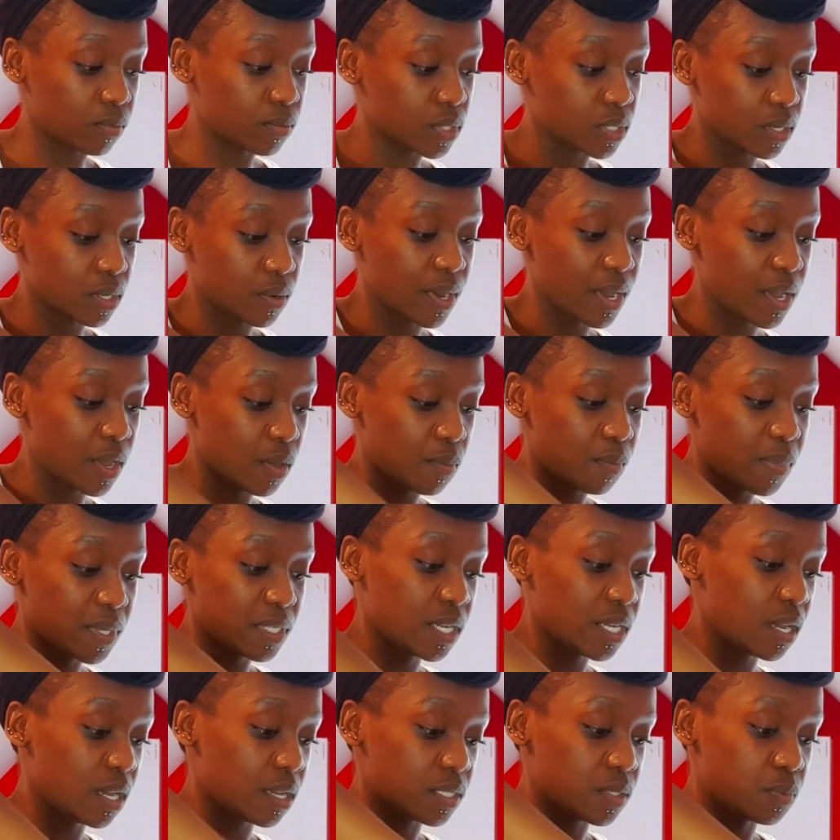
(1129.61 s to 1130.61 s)
So I hope it
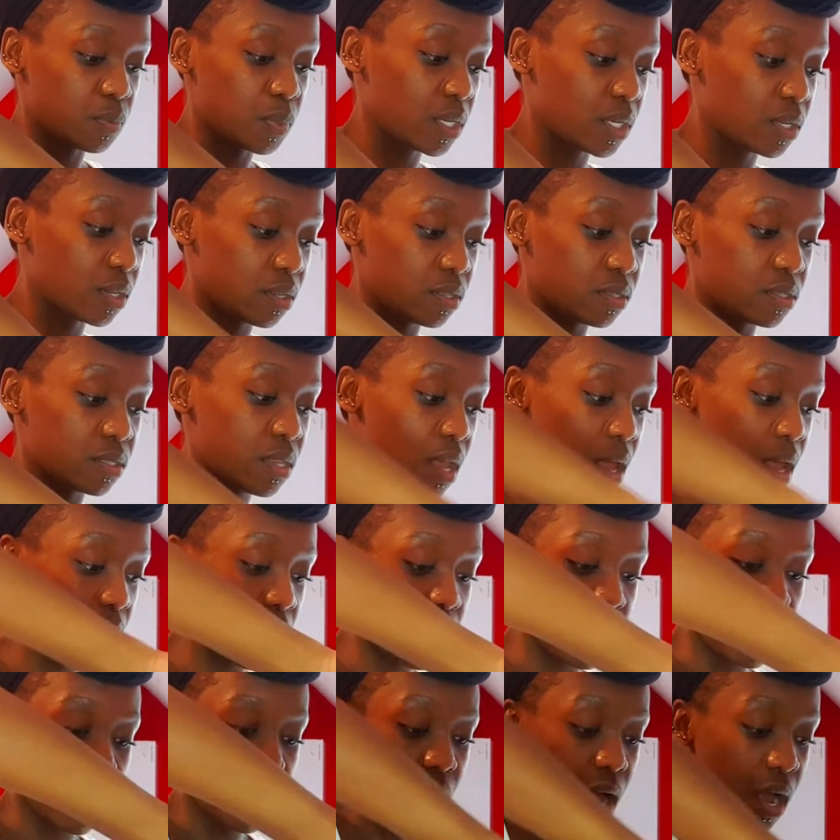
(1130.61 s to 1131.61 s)
does, because
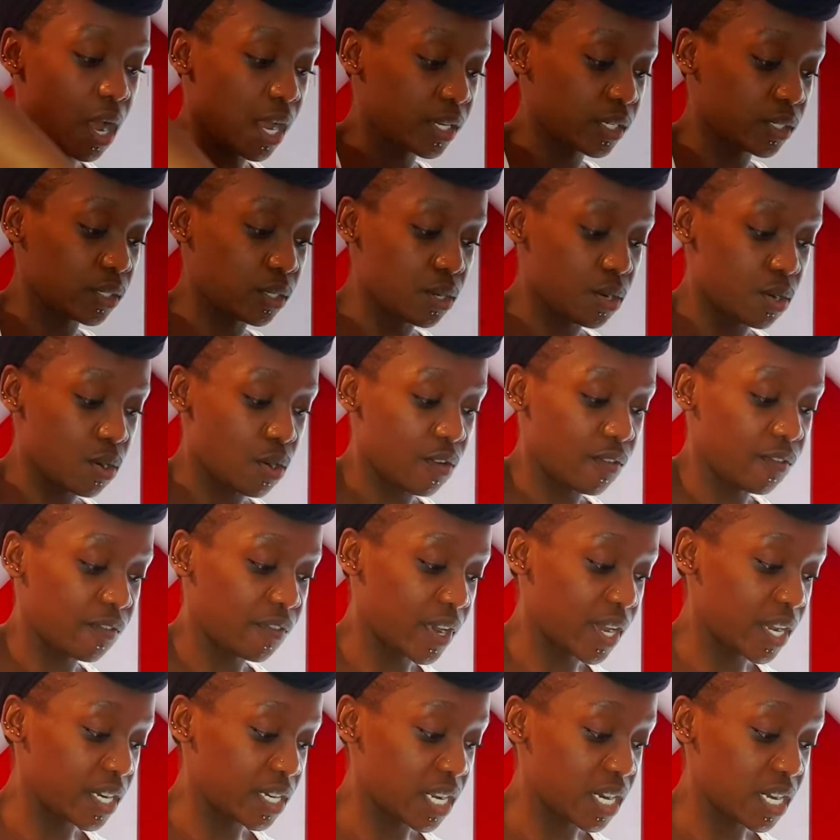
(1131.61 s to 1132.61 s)
I could not
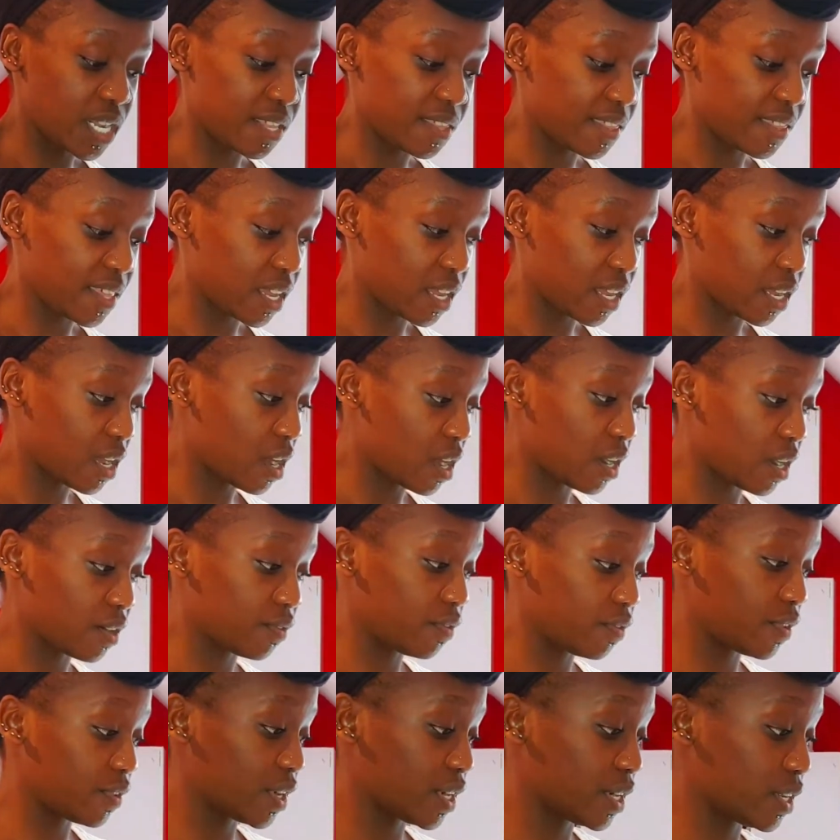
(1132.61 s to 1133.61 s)
find anything. I
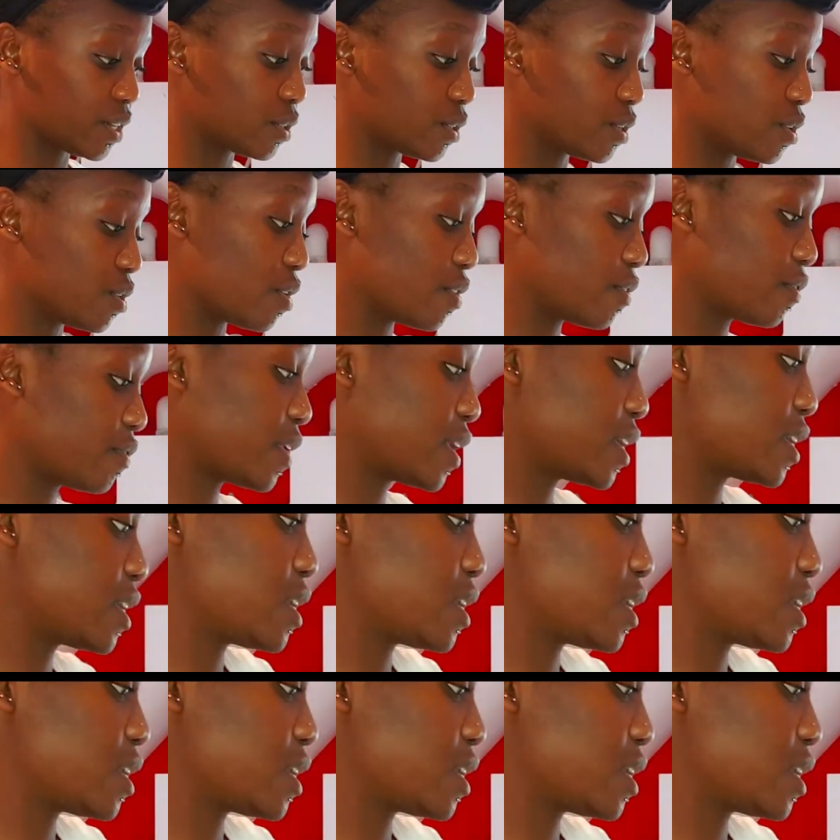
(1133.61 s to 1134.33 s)
really could not find